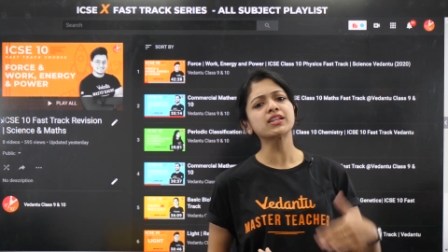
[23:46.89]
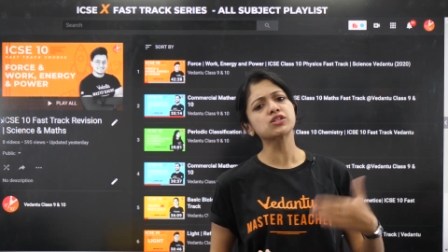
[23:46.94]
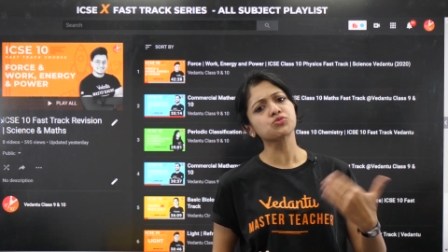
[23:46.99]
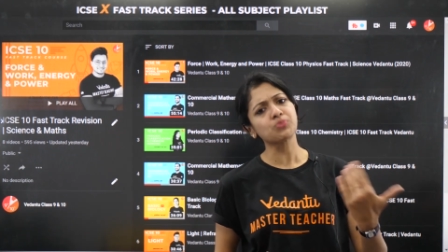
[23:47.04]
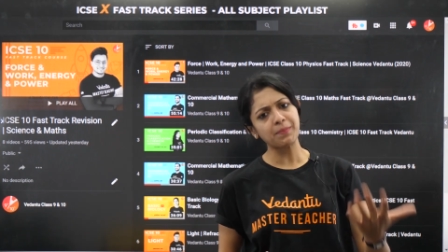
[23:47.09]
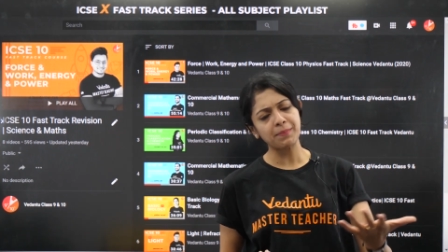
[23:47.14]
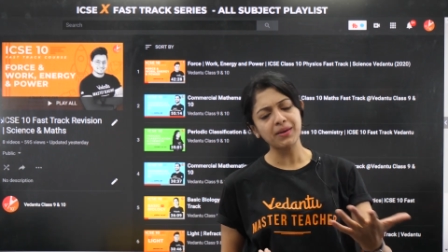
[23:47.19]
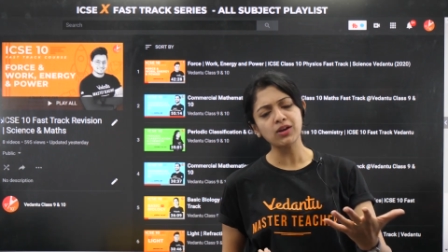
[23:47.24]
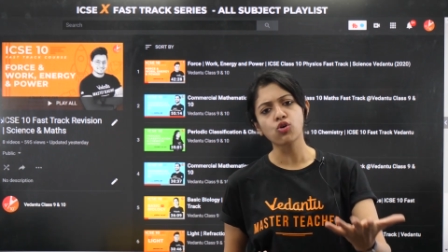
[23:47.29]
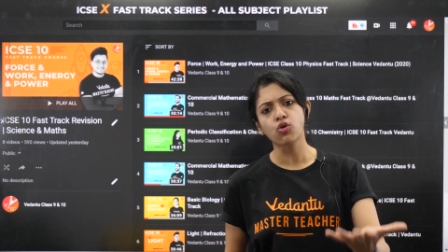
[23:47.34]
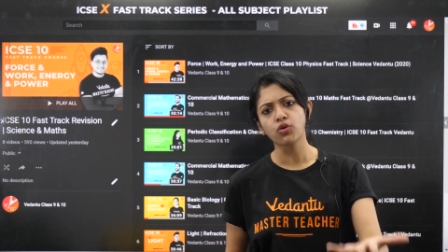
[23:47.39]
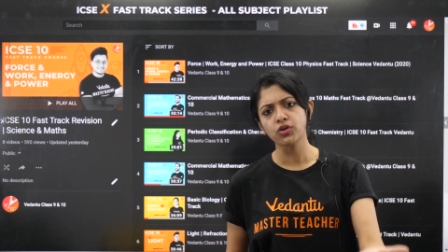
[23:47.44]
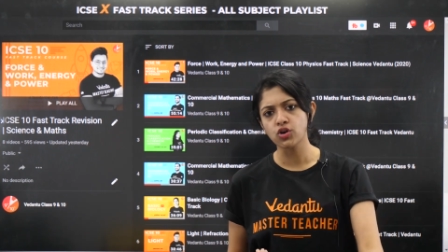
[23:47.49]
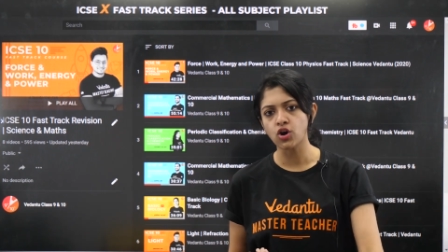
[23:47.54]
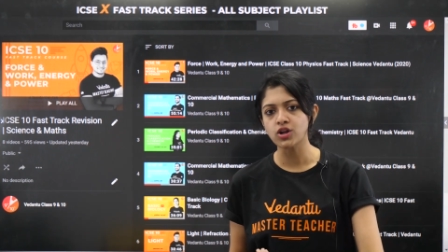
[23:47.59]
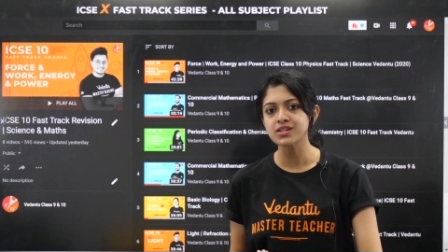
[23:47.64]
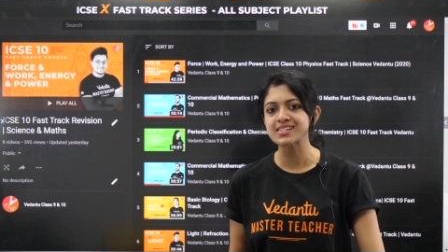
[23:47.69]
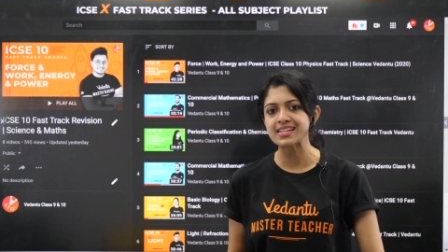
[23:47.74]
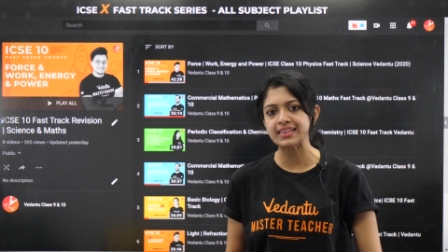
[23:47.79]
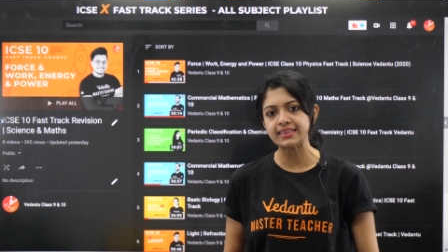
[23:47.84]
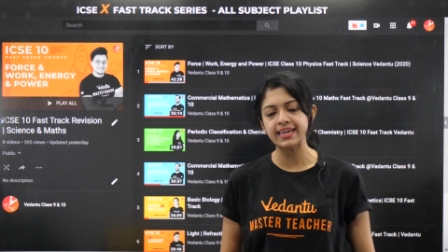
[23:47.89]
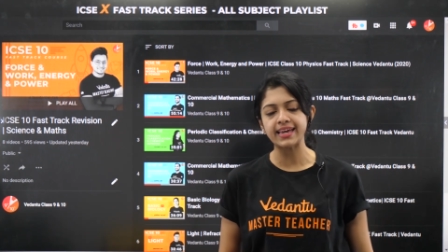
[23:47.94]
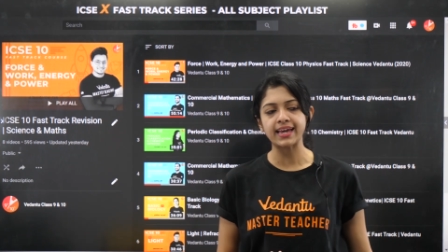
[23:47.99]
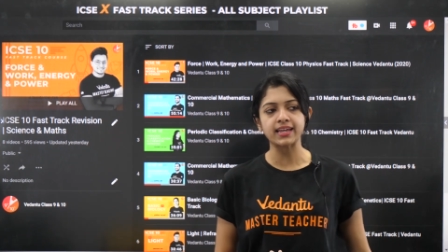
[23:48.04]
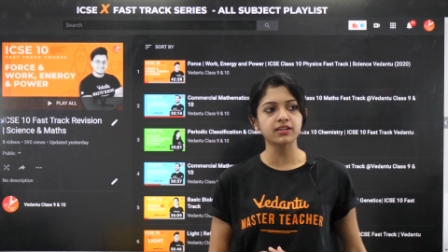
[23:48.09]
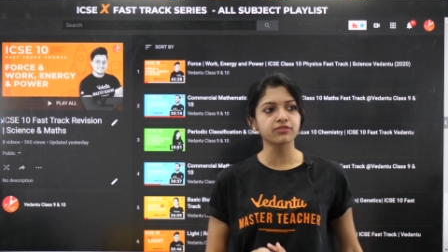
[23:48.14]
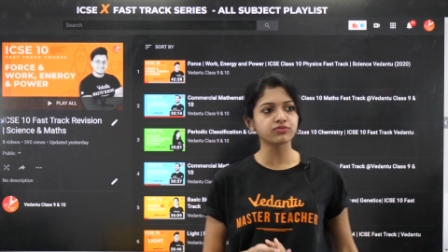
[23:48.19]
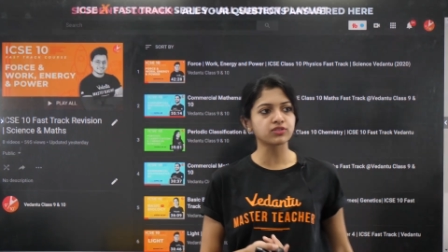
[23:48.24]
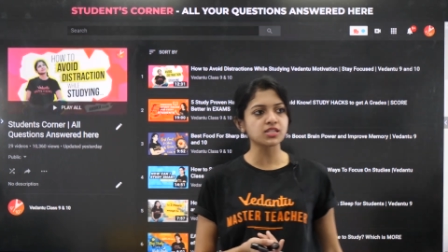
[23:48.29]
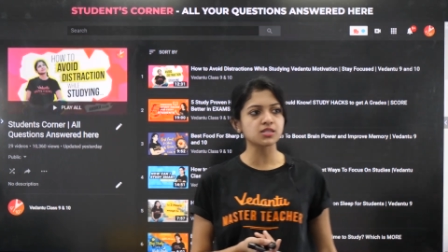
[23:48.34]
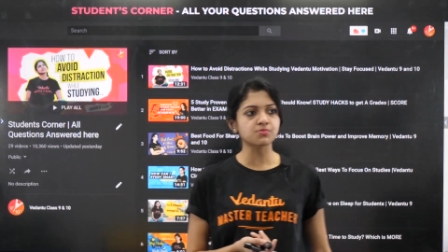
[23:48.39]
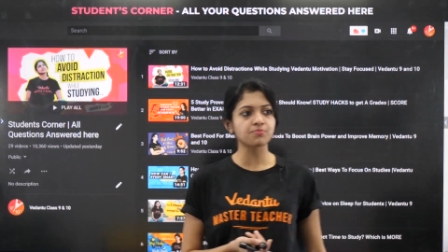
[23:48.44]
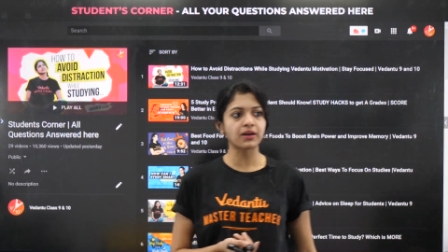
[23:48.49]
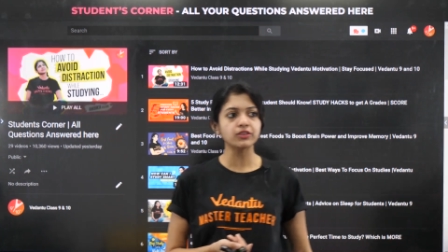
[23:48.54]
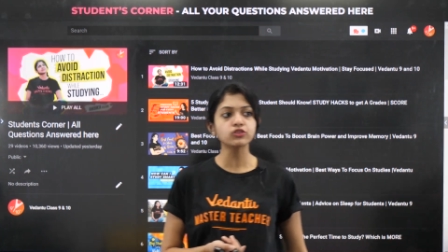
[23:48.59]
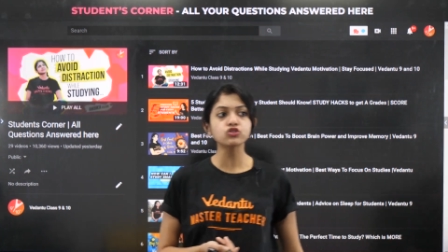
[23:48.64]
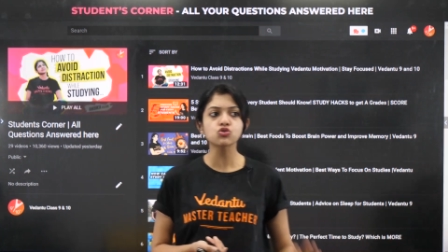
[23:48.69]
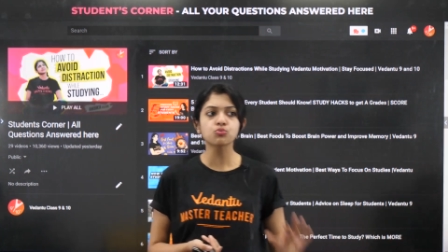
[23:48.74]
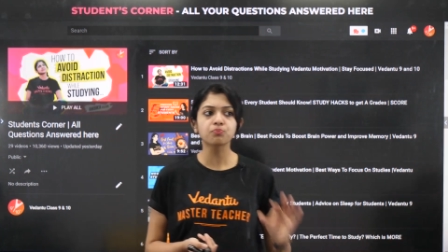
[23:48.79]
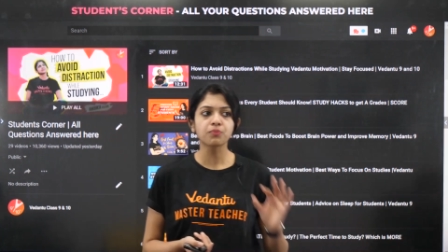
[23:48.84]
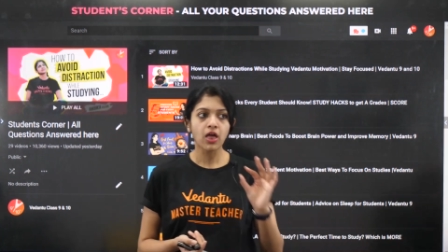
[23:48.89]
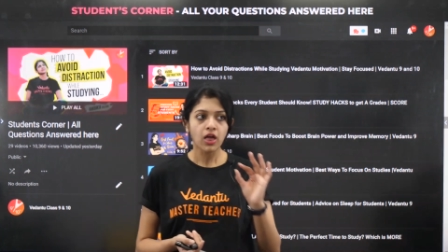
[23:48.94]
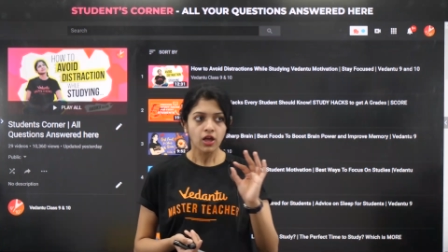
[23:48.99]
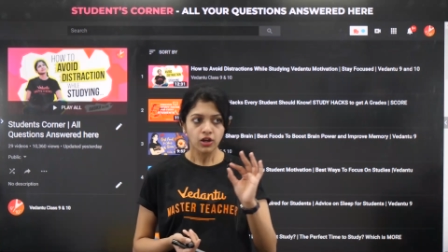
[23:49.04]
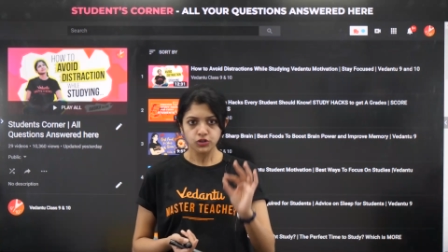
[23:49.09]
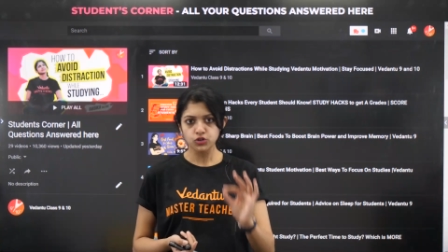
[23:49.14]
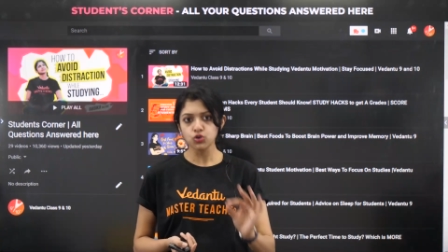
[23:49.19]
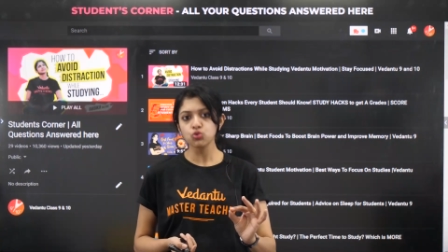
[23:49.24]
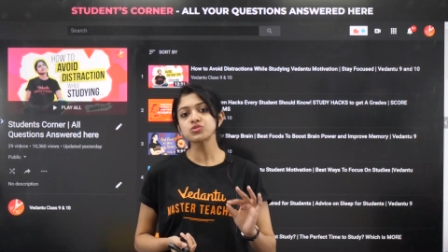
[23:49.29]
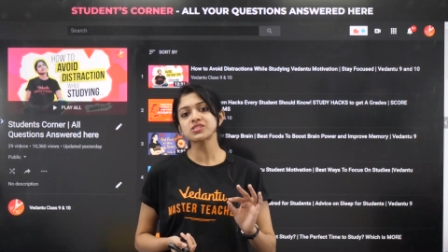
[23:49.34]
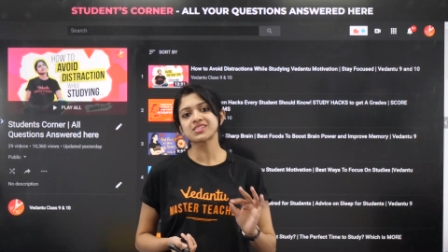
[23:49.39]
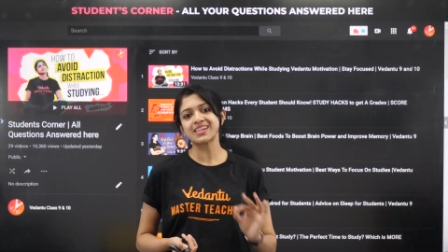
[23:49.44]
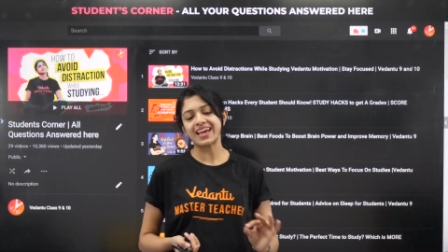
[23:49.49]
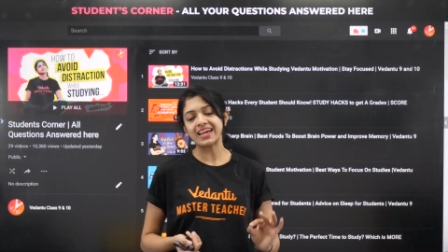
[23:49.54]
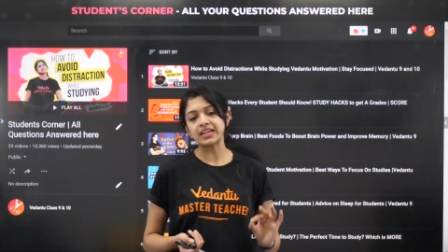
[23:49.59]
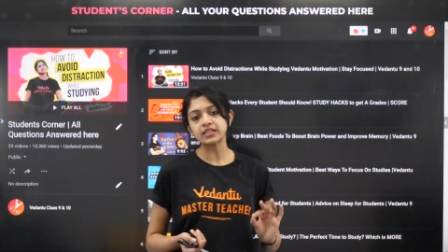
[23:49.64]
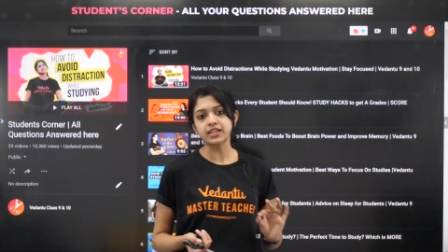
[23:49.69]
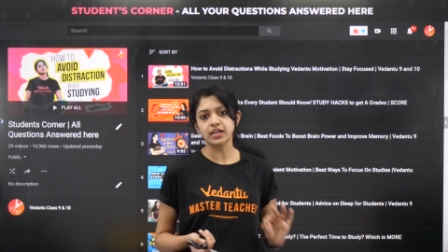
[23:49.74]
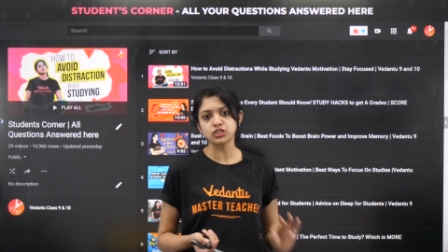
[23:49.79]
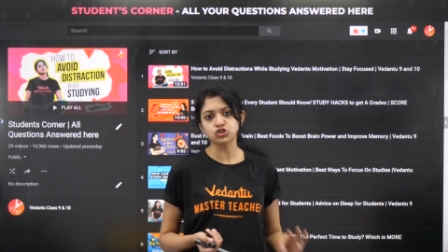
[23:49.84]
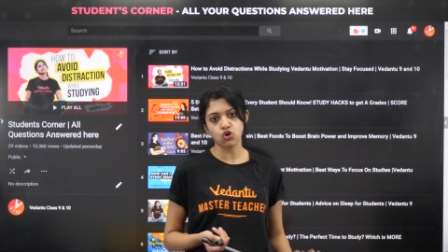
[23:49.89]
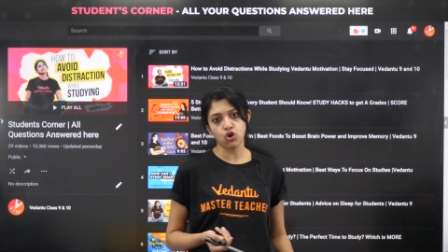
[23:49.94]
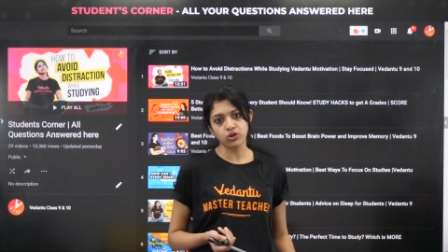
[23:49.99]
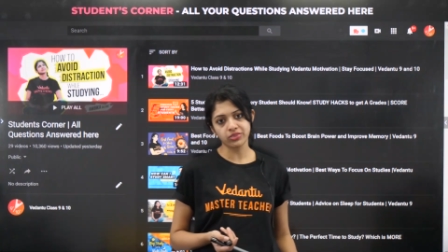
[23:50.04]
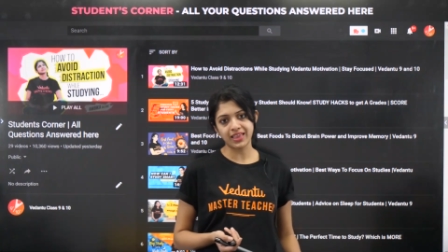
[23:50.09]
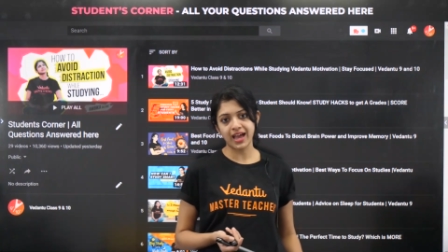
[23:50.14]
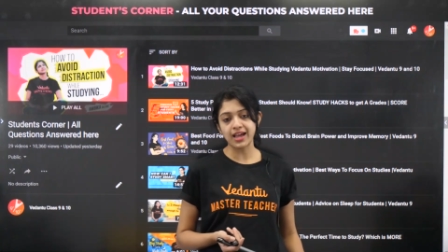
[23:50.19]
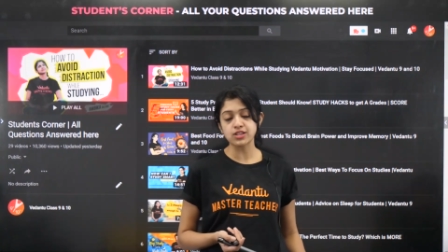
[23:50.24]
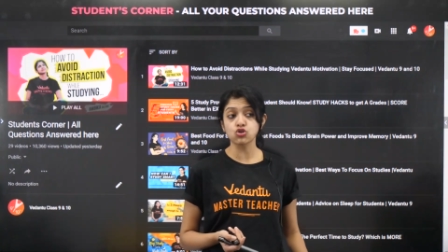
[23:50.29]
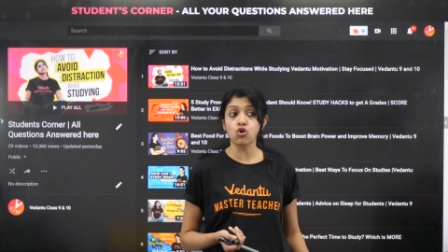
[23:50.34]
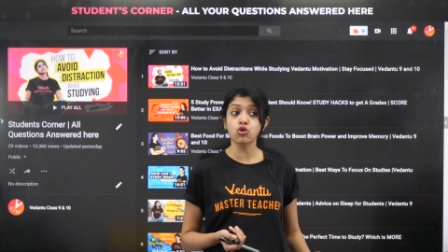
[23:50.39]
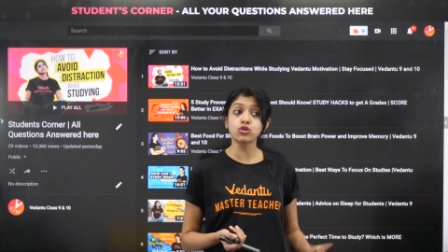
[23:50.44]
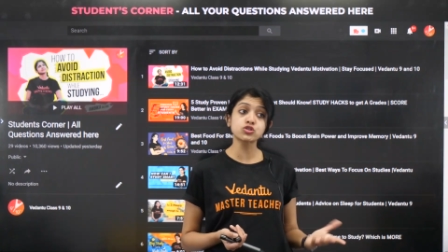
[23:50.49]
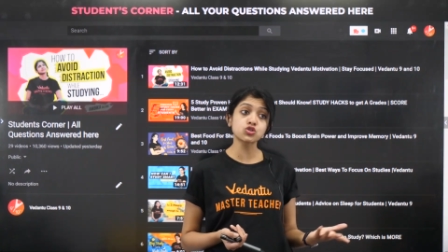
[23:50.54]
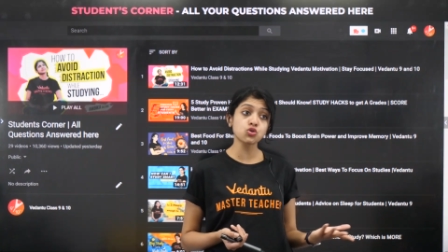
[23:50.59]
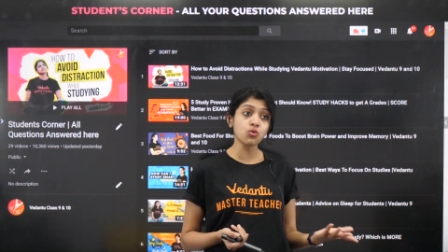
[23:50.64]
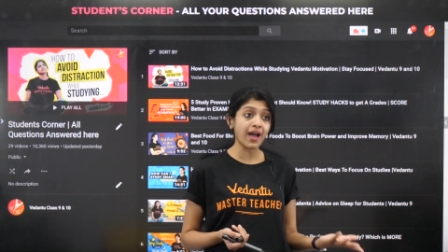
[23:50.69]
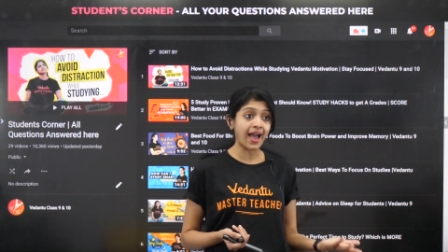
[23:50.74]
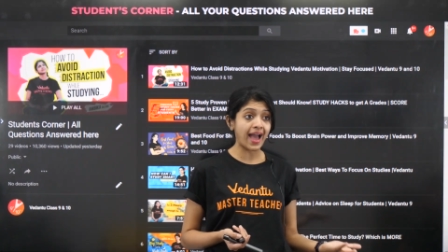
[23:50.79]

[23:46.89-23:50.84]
It will be going on till the end of this month, so do stay in touch on that also.